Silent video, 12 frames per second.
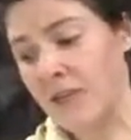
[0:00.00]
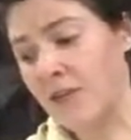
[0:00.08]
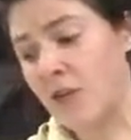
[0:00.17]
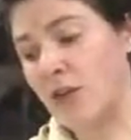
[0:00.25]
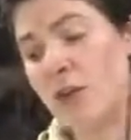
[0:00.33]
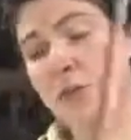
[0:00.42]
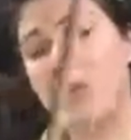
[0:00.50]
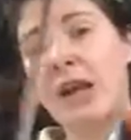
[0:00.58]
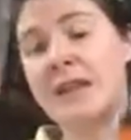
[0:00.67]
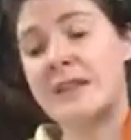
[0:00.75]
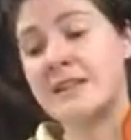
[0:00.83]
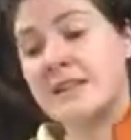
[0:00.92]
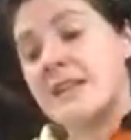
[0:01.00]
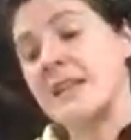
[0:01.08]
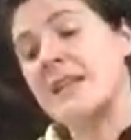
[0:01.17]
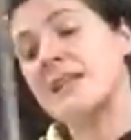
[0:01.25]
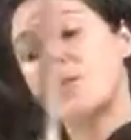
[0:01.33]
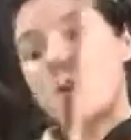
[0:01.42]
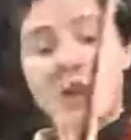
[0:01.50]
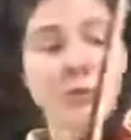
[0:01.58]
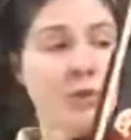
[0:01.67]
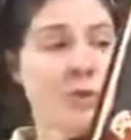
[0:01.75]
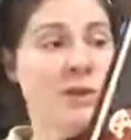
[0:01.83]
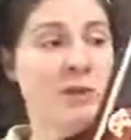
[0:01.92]
So you can practice these, well I
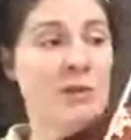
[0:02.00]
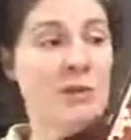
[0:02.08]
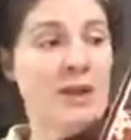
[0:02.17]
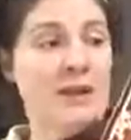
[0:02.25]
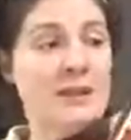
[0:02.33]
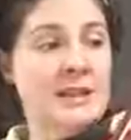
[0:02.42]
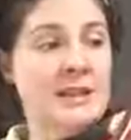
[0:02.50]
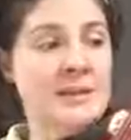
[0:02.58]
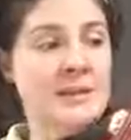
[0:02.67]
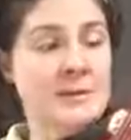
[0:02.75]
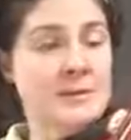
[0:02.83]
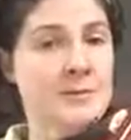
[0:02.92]
probably would practice